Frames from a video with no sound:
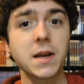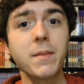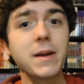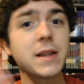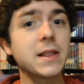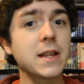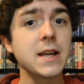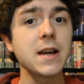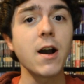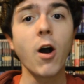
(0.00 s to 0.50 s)
I
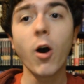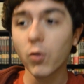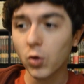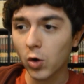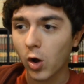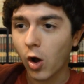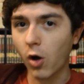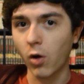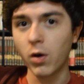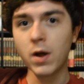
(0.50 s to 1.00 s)
mean, the
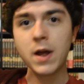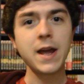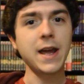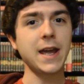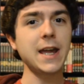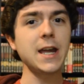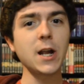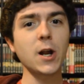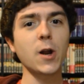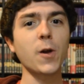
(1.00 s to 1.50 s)
overall
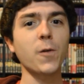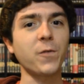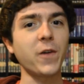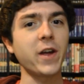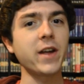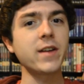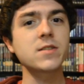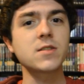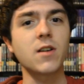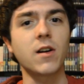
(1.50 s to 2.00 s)
ear
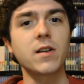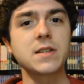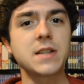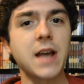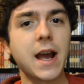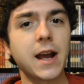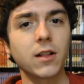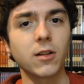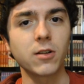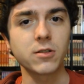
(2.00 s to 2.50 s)
things on his
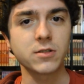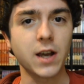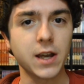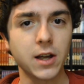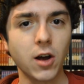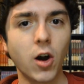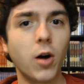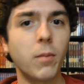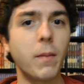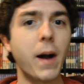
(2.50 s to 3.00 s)
head looked
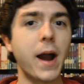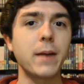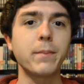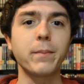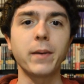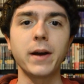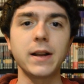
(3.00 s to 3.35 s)
like All Might,